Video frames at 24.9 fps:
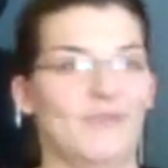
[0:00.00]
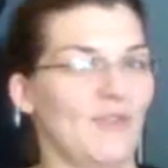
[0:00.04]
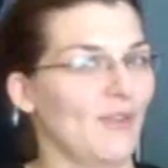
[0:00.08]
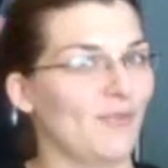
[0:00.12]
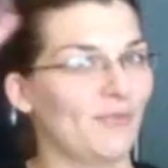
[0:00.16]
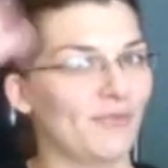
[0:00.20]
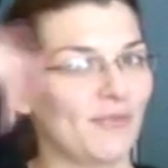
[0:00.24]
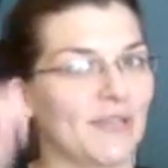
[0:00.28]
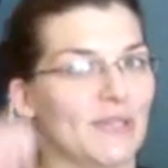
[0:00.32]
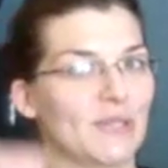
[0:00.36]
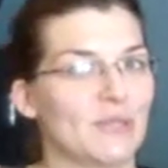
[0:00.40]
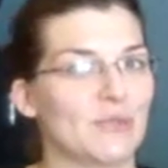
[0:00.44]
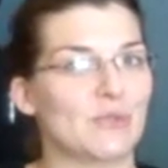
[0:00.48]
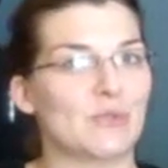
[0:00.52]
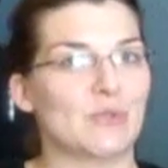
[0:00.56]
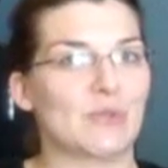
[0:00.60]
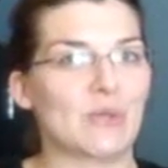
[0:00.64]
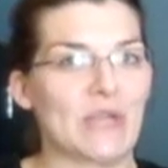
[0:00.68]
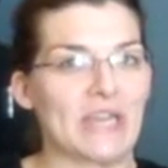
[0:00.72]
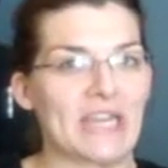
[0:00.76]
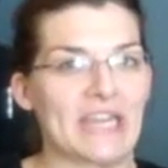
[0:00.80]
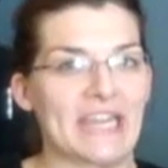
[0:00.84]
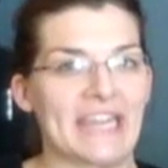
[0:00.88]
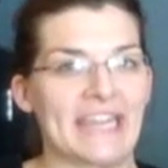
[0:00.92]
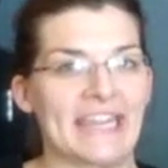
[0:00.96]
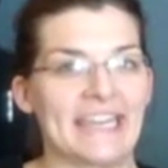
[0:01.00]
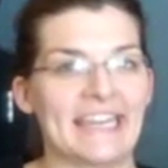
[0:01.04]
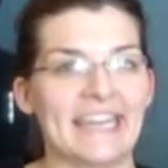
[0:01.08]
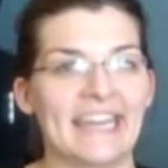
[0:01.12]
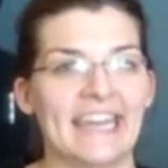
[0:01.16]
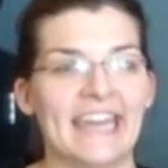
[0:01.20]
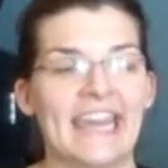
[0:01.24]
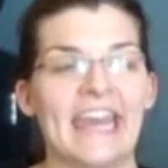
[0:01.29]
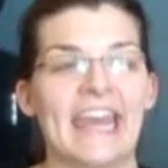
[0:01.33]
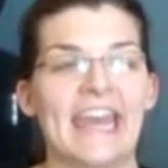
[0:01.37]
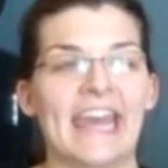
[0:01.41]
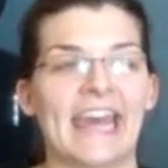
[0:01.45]
Feel free to join in.
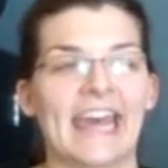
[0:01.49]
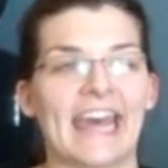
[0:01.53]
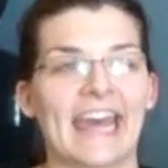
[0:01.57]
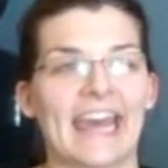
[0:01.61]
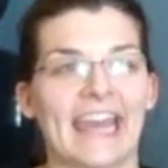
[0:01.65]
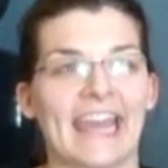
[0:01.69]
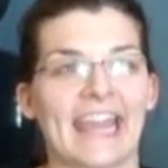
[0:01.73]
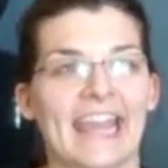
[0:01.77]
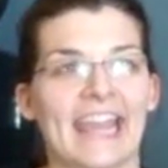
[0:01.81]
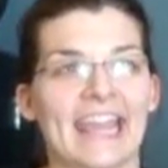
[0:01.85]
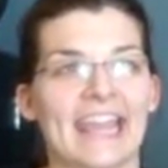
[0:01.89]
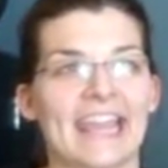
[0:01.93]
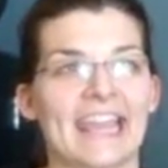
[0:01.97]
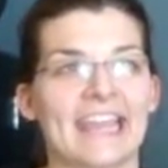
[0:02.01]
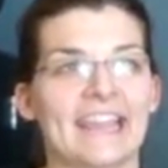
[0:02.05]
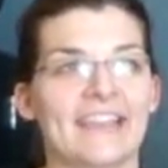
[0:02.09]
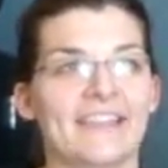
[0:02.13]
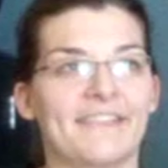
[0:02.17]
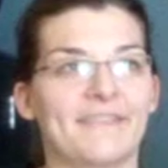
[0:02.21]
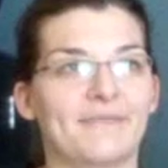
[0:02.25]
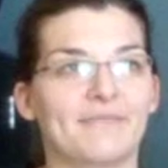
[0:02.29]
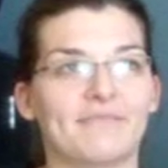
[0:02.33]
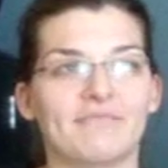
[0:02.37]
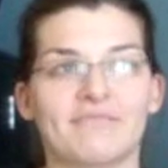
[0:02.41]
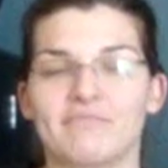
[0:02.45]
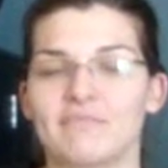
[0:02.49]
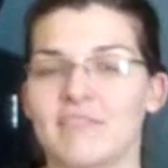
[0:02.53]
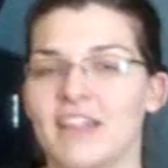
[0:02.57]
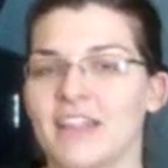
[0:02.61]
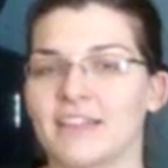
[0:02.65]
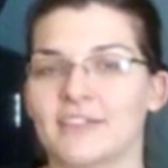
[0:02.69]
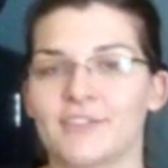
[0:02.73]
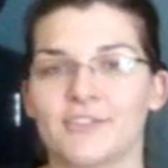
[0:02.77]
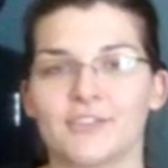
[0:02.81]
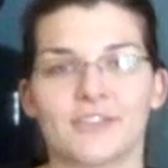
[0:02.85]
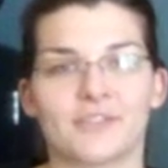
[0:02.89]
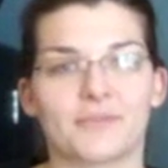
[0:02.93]
I'm
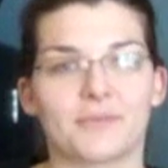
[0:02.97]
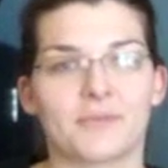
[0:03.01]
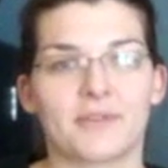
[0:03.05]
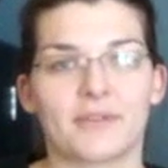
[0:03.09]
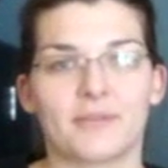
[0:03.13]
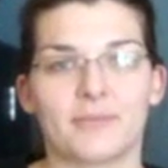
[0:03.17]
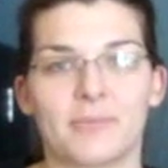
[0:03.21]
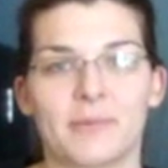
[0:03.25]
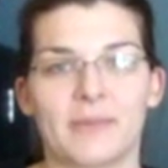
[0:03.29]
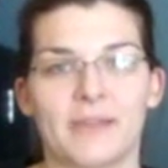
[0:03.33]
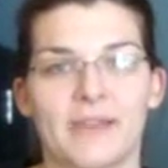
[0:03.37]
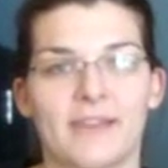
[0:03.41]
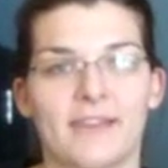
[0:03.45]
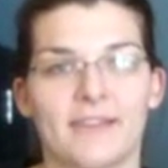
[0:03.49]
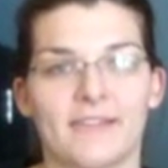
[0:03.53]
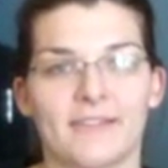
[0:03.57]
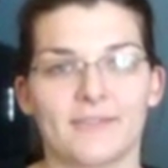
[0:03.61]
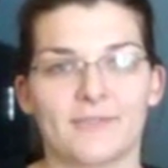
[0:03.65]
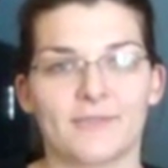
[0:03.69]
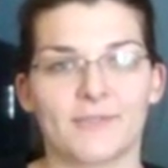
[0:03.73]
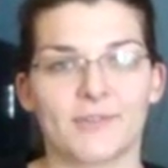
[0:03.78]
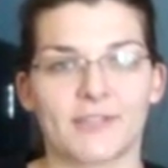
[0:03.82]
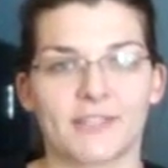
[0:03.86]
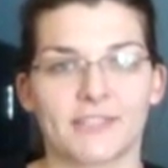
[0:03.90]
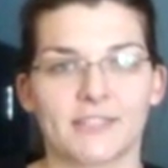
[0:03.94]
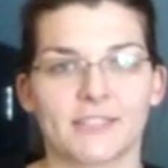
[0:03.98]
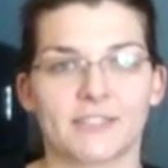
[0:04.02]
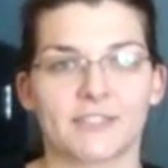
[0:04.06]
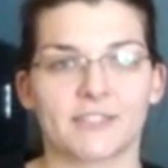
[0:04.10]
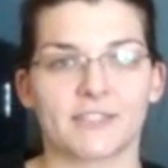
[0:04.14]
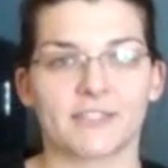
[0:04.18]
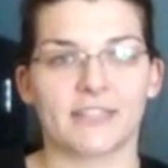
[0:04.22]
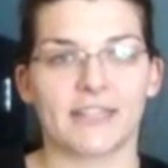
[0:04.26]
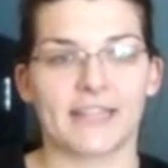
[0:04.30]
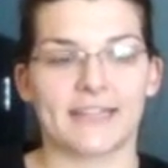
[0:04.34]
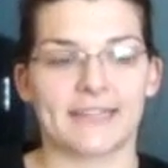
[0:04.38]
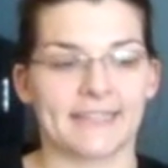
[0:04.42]
not sure what'll be first
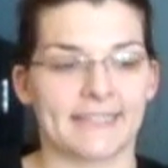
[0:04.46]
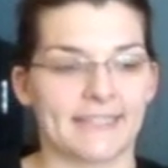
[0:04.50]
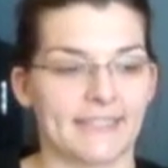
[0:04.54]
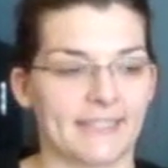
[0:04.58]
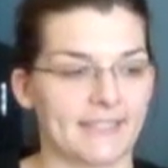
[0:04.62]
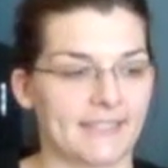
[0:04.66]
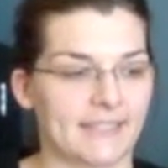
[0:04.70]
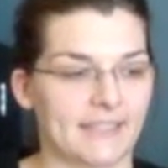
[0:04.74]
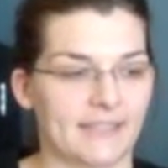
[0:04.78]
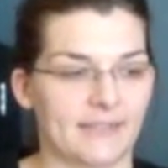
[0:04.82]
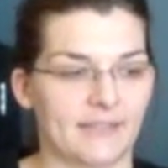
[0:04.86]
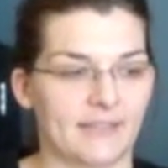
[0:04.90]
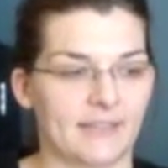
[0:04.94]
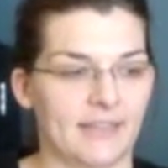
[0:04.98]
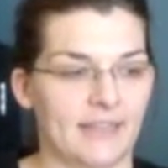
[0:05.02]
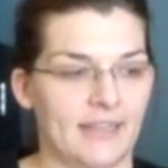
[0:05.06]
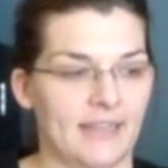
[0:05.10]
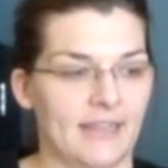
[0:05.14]
or last, and